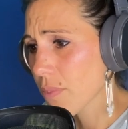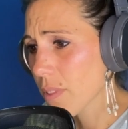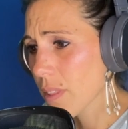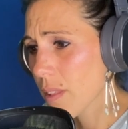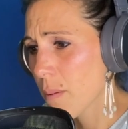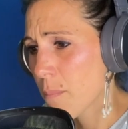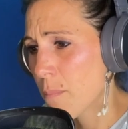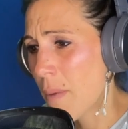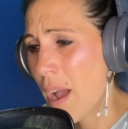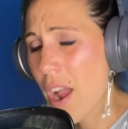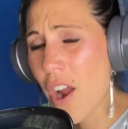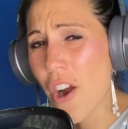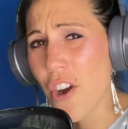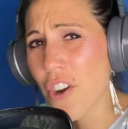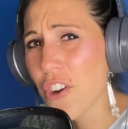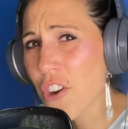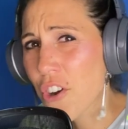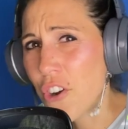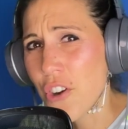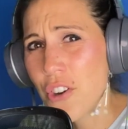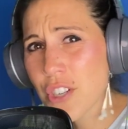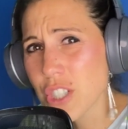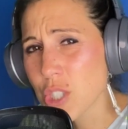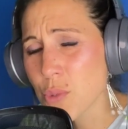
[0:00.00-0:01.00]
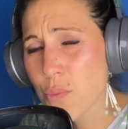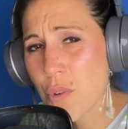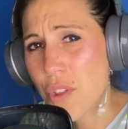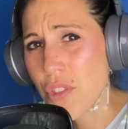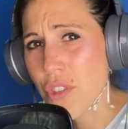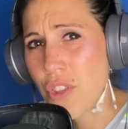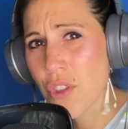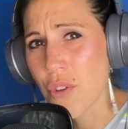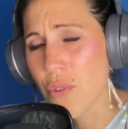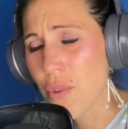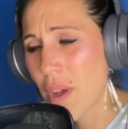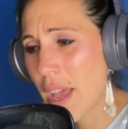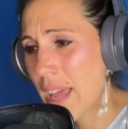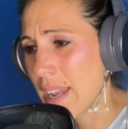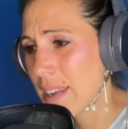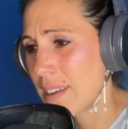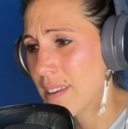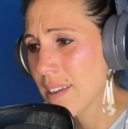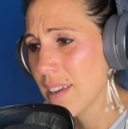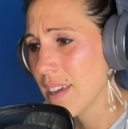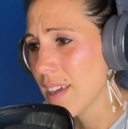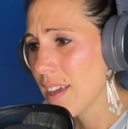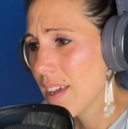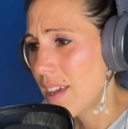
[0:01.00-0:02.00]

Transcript: my heart hurts with you. And